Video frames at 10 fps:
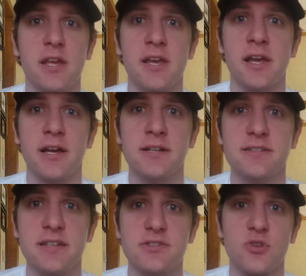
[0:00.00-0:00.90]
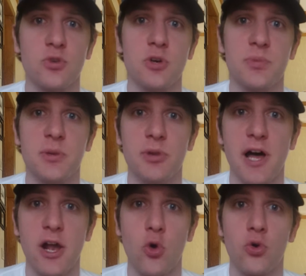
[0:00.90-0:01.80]
and his group, the
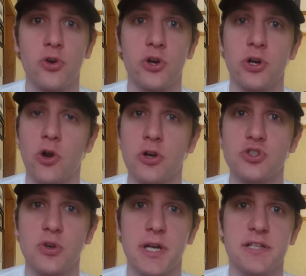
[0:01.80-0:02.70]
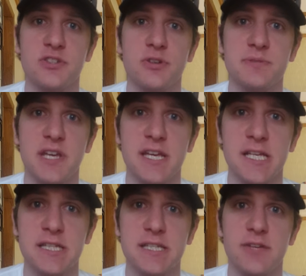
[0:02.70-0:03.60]
Black Order, are trying to
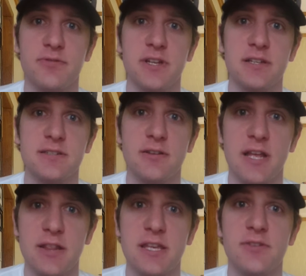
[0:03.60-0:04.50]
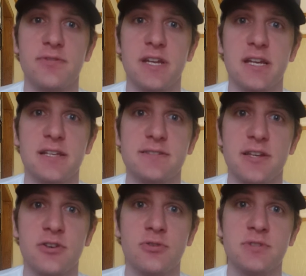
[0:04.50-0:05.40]
obtain the Infinity
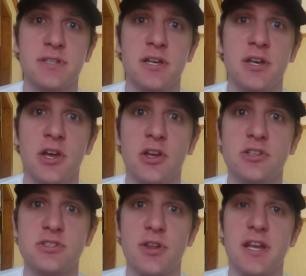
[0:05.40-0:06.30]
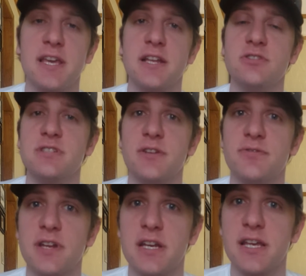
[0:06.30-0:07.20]
Stones so that he can use the
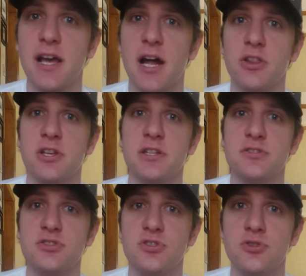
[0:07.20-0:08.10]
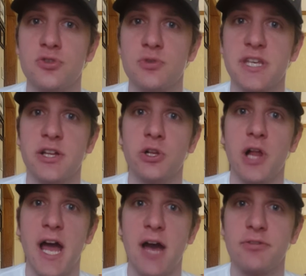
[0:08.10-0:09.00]
Infinity Gauntlet to kill
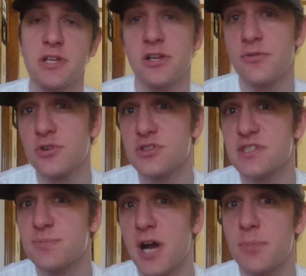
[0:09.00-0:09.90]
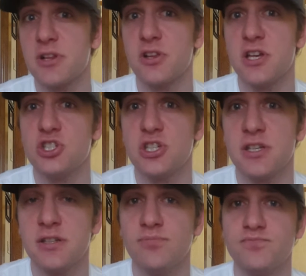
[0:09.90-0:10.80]
half the universe's
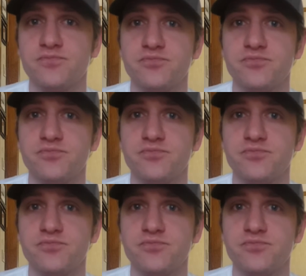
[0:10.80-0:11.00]
population.